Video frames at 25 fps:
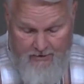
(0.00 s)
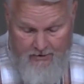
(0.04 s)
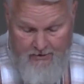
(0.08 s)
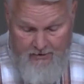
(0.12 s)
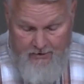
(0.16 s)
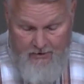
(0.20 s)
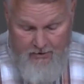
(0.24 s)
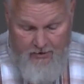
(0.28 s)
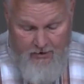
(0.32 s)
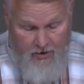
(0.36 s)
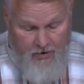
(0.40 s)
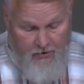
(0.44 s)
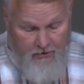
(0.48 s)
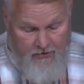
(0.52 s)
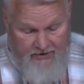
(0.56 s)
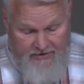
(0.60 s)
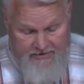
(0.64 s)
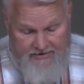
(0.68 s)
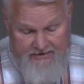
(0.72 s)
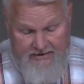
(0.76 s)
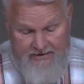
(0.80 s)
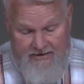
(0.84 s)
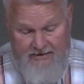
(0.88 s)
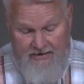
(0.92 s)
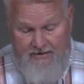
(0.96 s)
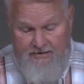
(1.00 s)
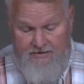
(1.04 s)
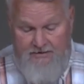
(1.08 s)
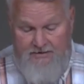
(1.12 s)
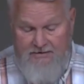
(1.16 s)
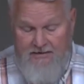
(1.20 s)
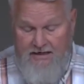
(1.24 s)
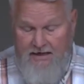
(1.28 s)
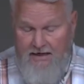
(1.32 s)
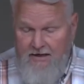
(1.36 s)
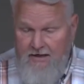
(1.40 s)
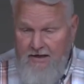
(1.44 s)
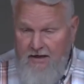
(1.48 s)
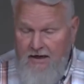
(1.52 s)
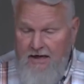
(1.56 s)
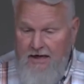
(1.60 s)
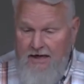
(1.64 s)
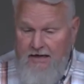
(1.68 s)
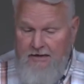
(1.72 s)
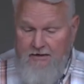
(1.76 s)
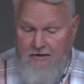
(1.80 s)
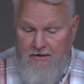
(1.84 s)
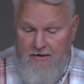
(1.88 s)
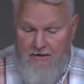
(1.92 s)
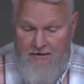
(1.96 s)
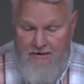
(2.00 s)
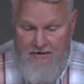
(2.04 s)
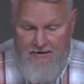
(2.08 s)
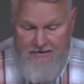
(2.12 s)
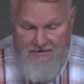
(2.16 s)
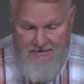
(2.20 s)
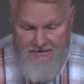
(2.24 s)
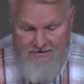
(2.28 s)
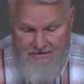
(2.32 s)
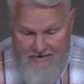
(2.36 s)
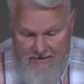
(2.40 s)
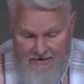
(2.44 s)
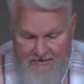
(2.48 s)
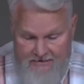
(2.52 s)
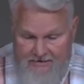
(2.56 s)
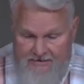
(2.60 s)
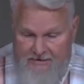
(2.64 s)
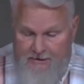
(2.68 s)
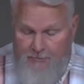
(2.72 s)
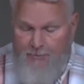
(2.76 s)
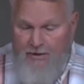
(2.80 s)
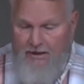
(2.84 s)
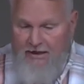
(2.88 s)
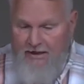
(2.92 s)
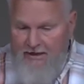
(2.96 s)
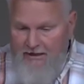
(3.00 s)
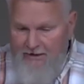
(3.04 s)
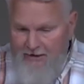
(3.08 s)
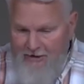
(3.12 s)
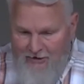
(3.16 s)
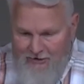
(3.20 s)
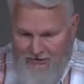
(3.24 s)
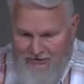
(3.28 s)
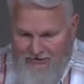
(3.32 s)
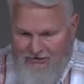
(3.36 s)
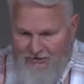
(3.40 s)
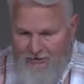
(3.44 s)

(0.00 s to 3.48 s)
Notice he didn't say, God, send somebody else.